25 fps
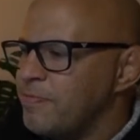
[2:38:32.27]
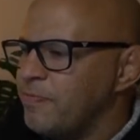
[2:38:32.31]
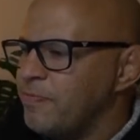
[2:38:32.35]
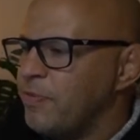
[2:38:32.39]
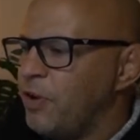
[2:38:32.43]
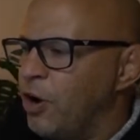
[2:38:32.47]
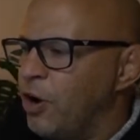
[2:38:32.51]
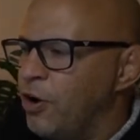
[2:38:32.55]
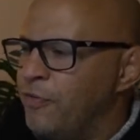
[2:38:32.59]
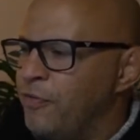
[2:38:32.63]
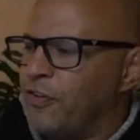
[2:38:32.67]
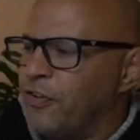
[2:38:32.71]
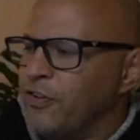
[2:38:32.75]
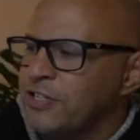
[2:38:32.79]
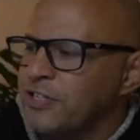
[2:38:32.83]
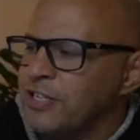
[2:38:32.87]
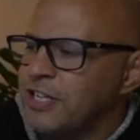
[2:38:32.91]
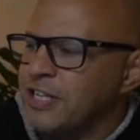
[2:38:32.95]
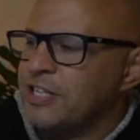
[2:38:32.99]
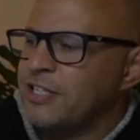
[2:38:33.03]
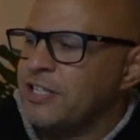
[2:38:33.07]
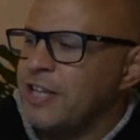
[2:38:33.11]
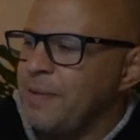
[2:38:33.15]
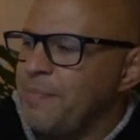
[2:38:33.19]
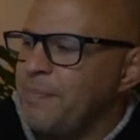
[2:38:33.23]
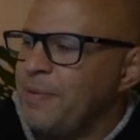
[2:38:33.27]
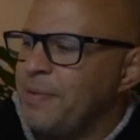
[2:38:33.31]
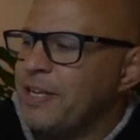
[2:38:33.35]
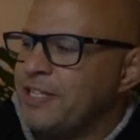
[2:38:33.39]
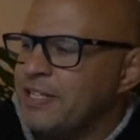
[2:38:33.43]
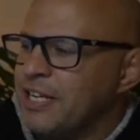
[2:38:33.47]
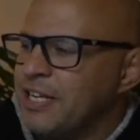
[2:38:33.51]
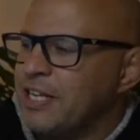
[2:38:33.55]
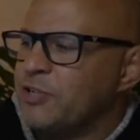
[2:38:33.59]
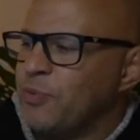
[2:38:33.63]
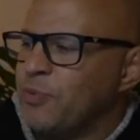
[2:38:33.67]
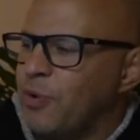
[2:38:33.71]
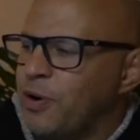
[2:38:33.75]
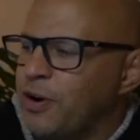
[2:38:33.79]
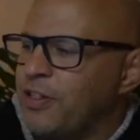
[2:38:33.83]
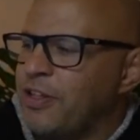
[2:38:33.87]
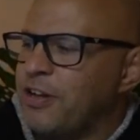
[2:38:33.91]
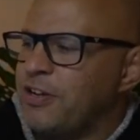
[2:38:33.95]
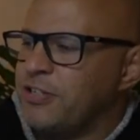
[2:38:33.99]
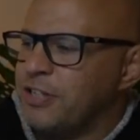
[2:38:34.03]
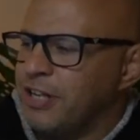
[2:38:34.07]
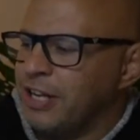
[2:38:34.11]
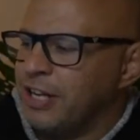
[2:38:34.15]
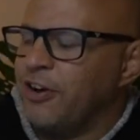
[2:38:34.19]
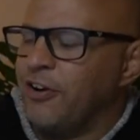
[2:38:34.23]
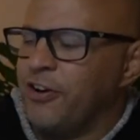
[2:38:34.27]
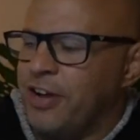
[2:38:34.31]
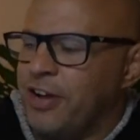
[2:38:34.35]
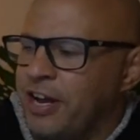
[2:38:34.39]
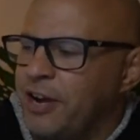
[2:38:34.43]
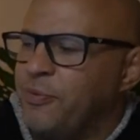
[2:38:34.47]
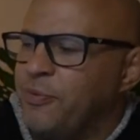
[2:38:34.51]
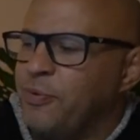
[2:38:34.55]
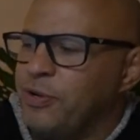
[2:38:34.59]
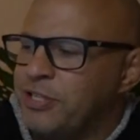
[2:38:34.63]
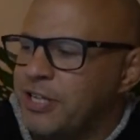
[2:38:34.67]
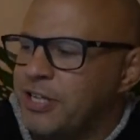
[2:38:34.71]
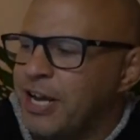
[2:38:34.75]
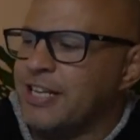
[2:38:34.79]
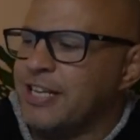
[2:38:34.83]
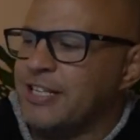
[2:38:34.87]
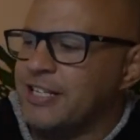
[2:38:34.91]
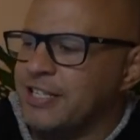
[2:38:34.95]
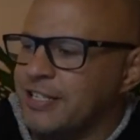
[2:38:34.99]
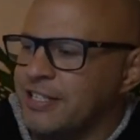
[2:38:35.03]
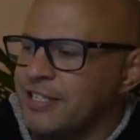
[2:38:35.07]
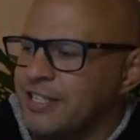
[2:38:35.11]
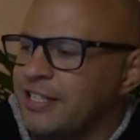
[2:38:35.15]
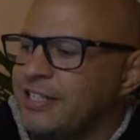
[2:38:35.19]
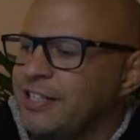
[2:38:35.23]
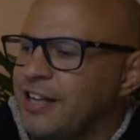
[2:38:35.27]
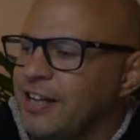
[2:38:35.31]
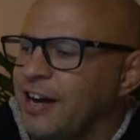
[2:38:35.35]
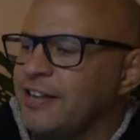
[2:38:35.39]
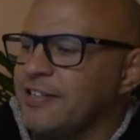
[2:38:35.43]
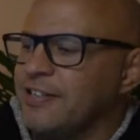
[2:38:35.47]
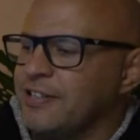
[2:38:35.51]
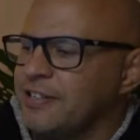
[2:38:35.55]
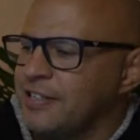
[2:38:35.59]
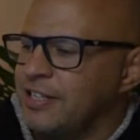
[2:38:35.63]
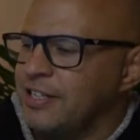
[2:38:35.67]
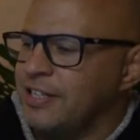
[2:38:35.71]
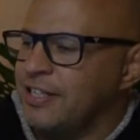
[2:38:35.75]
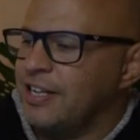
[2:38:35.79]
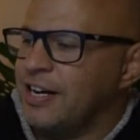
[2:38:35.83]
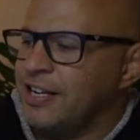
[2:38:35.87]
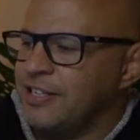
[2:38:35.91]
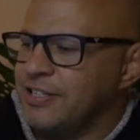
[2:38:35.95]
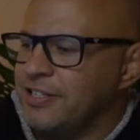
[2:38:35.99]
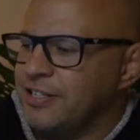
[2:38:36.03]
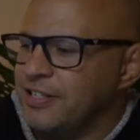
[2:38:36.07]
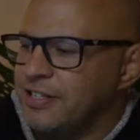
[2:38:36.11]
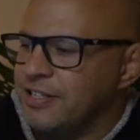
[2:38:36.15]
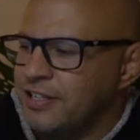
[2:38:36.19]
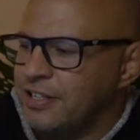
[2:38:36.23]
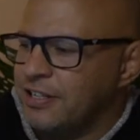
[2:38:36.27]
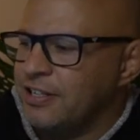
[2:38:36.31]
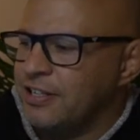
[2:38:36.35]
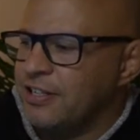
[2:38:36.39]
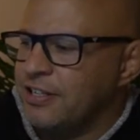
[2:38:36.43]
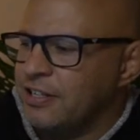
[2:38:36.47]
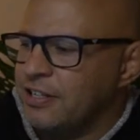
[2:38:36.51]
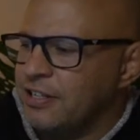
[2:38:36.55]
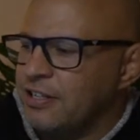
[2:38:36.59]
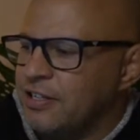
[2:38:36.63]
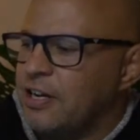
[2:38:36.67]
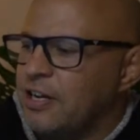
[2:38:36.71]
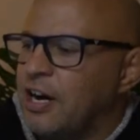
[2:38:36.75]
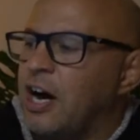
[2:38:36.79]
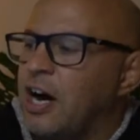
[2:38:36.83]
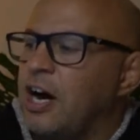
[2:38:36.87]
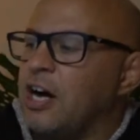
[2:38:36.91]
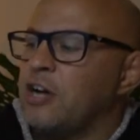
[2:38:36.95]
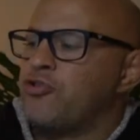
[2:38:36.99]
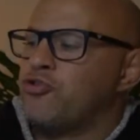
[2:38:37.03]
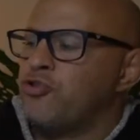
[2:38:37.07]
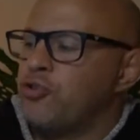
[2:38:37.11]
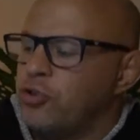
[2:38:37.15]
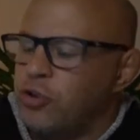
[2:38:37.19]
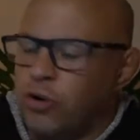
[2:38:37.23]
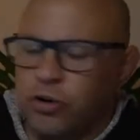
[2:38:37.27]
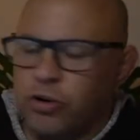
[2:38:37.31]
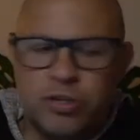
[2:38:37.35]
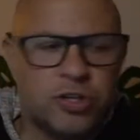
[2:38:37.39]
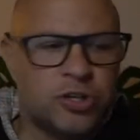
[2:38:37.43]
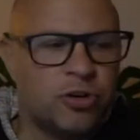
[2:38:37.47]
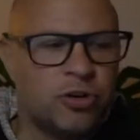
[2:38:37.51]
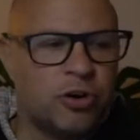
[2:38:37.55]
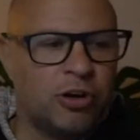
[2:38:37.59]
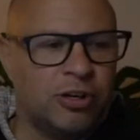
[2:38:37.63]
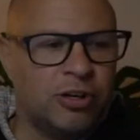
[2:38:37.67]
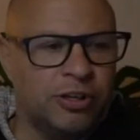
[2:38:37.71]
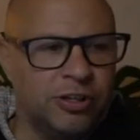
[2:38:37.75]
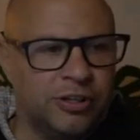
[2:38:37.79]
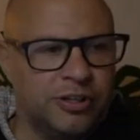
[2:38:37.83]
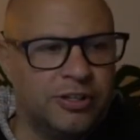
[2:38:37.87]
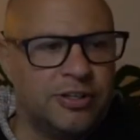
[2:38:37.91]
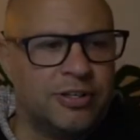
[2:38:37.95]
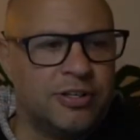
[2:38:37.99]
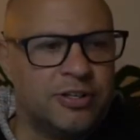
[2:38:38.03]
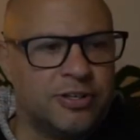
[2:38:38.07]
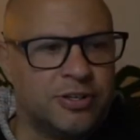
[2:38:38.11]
Ophon says that means he has one of those Leon Edwards accents. He does. Drew Doc, Scotland.